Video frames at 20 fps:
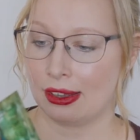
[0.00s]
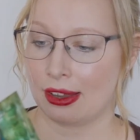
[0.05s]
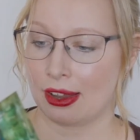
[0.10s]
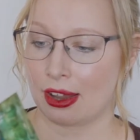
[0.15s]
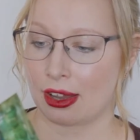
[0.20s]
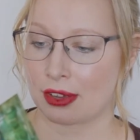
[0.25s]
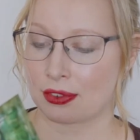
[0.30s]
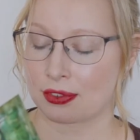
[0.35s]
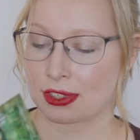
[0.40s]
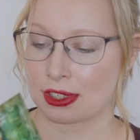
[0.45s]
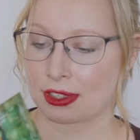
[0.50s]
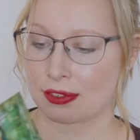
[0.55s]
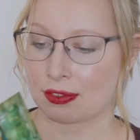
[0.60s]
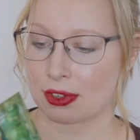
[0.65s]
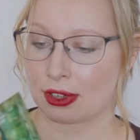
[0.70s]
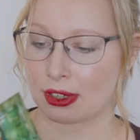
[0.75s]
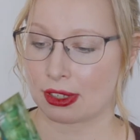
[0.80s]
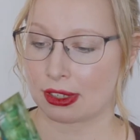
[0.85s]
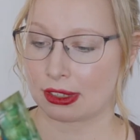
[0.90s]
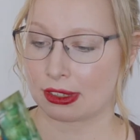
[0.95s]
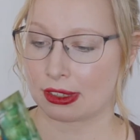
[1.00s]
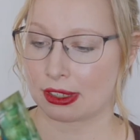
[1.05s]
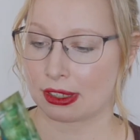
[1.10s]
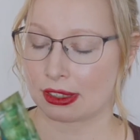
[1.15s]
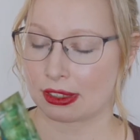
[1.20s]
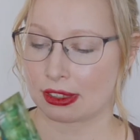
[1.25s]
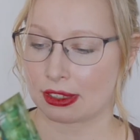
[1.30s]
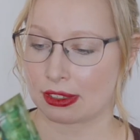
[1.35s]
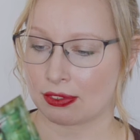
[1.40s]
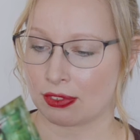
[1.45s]

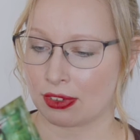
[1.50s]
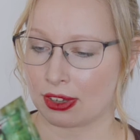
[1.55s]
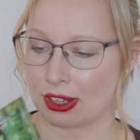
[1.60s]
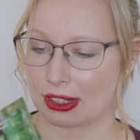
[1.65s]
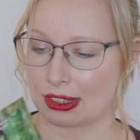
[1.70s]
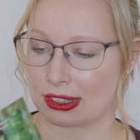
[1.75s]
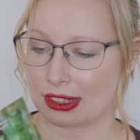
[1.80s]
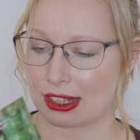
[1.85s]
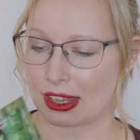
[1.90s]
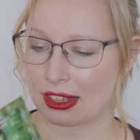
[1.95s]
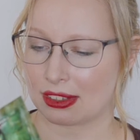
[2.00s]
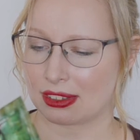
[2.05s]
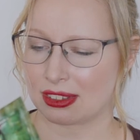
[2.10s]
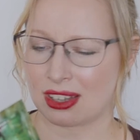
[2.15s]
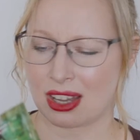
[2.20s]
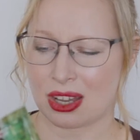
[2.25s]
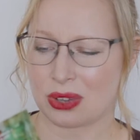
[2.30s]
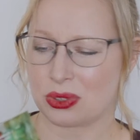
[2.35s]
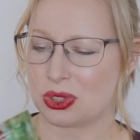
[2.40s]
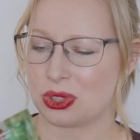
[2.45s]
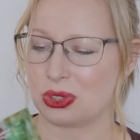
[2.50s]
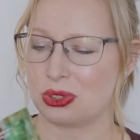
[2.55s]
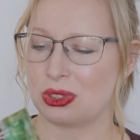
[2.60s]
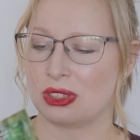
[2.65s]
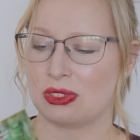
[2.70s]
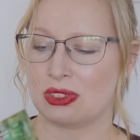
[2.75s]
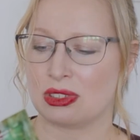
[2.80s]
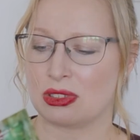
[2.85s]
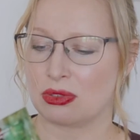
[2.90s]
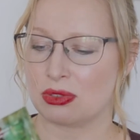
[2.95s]
Havsvalget, valget. How do you
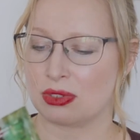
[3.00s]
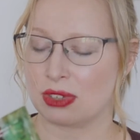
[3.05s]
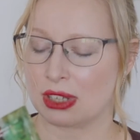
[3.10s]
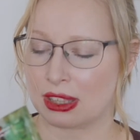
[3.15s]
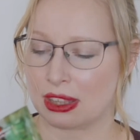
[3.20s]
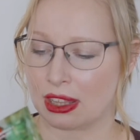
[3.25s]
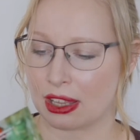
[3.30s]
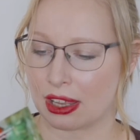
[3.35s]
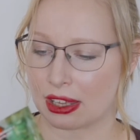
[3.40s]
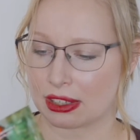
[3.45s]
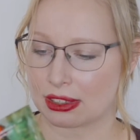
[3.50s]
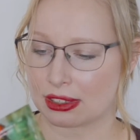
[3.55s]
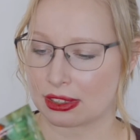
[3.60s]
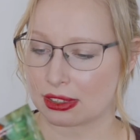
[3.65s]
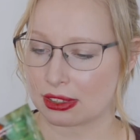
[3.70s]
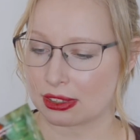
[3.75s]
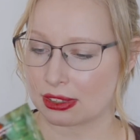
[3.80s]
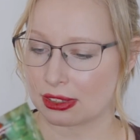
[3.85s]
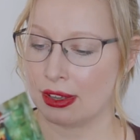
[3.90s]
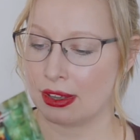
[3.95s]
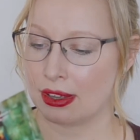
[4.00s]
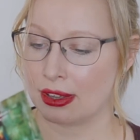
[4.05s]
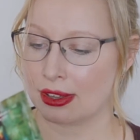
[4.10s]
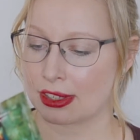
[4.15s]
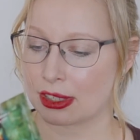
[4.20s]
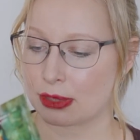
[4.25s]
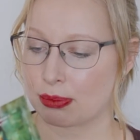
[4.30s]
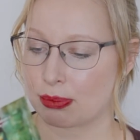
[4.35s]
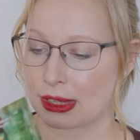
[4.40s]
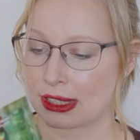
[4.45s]
even read that?
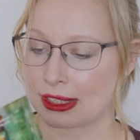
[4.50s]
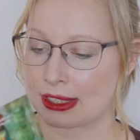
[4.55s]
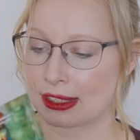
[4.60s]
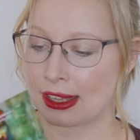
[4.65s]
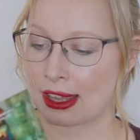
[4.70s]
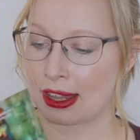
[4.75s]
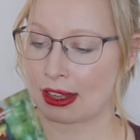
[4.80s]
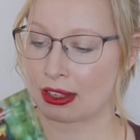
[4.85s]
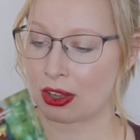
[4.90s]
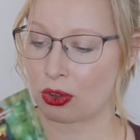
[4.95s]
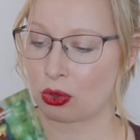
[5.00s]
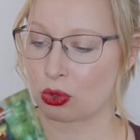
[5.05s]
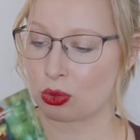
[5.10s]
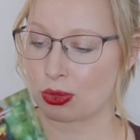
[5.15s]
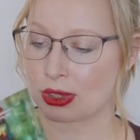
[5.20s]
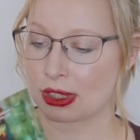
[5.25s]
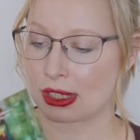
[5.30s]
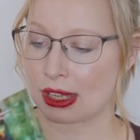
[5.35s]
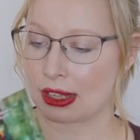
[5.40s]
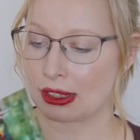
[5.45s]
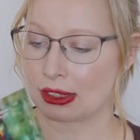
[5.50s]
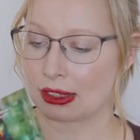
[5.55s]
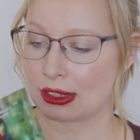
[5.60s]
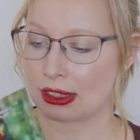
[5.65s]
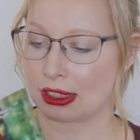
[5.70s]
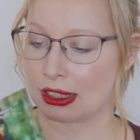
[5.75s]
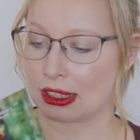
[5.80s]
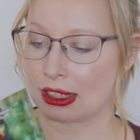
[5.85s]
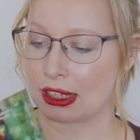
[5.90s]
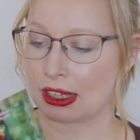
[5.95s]
Speciella
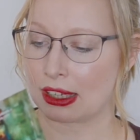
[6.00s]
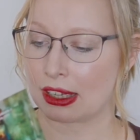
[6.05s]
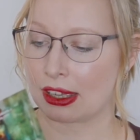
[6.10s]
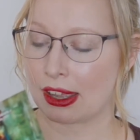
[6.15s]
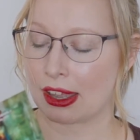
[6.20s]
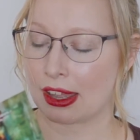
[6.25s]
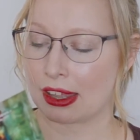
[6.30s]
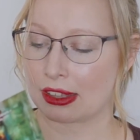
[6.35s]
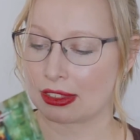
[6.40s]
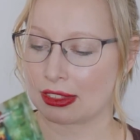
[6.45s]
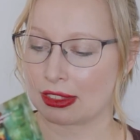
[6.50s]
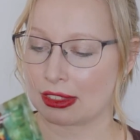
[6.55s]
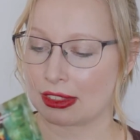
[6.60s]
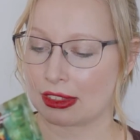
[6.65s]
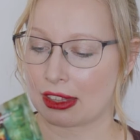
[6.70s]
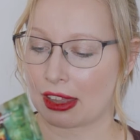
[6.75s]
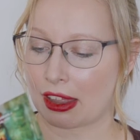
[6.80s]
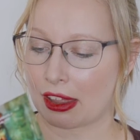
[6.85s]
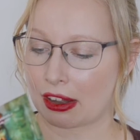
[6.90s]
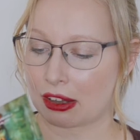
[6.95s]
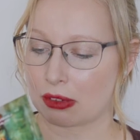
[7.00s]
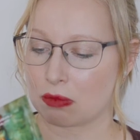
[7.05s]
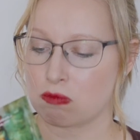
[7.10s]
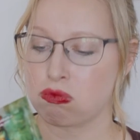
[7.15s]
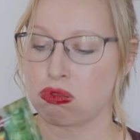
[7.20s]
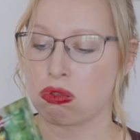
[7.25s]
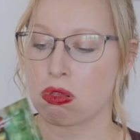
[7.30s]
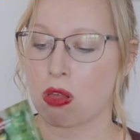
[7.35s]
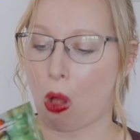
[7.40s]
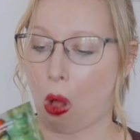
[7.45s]
omständigheter.
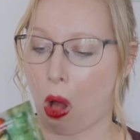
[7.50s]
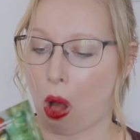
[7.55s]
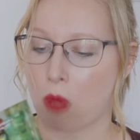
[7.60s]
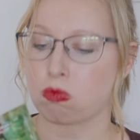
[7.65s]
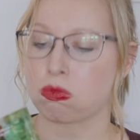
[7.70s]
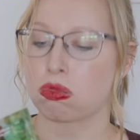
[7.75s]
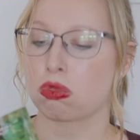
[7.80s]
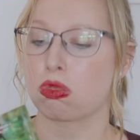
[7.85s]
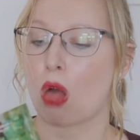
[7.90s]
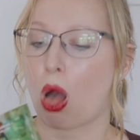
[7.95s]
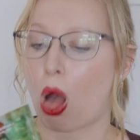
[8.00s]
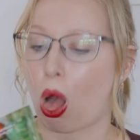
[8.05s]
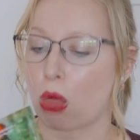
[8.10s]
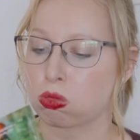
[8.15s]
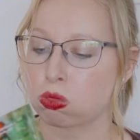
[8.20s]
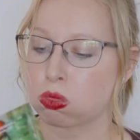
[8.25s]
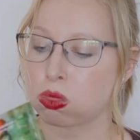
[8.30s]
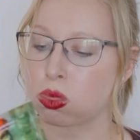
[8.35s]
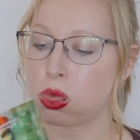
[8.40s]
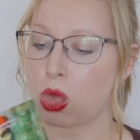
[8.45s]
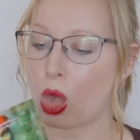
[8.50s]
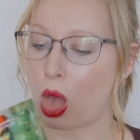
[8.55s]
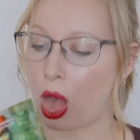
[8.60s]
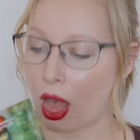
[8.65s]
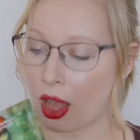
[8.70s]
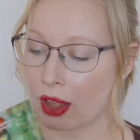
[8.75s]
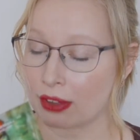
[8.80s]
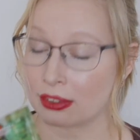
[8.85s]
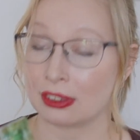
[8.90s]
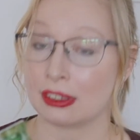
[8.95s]
Plot, plot,
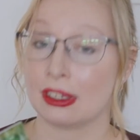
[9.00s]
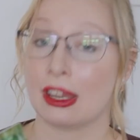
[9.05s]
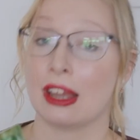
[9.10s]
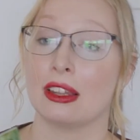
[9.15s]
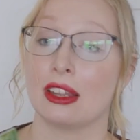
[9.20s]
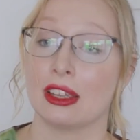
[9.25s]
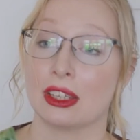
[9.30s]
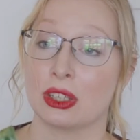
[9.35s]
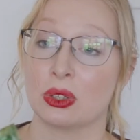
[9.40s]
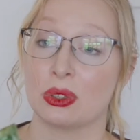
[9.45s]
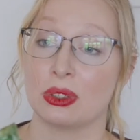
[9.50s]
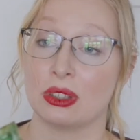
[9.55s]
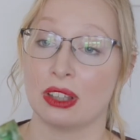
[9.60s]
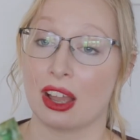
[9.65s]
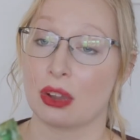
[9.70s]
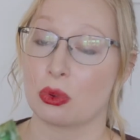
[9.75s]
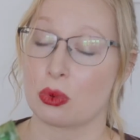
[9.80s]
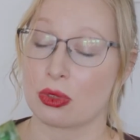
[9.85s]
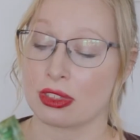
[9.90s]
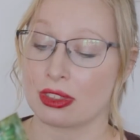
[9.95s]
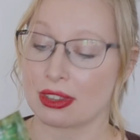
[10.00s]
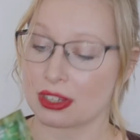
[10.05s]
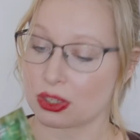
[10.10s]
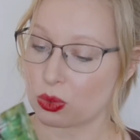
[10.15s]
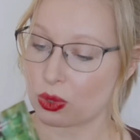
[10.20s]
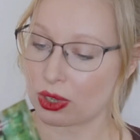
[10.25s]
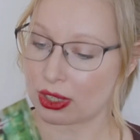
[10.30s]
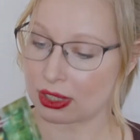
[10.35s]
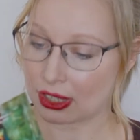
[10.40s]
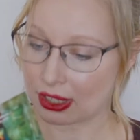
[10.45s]
plot. Yeah, like good luck with
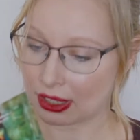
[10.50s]
this one.